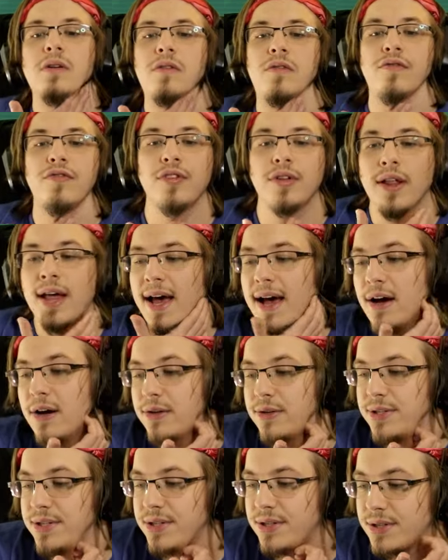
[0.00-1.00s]
full
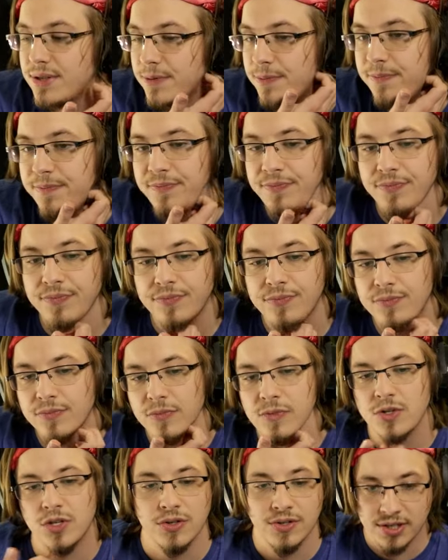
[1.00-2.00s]
house.
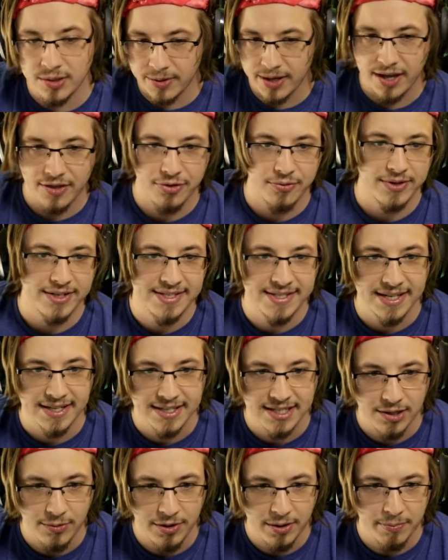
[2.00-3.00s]
So see, we got
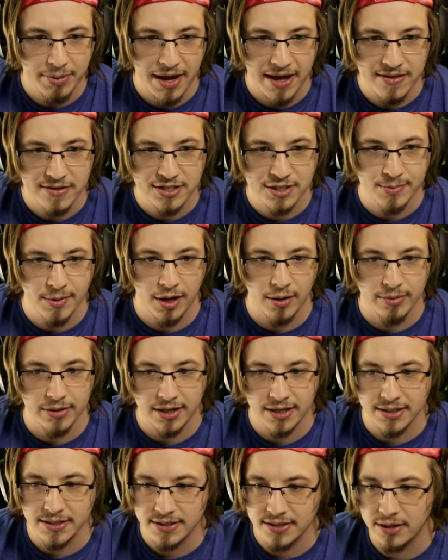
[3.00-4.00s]
360. We can pay the small
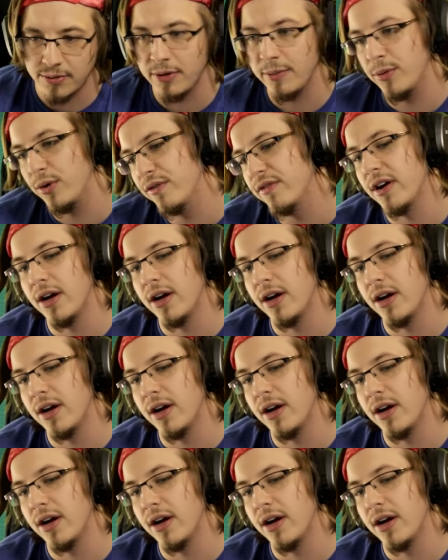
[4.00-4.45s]
blinds, and we move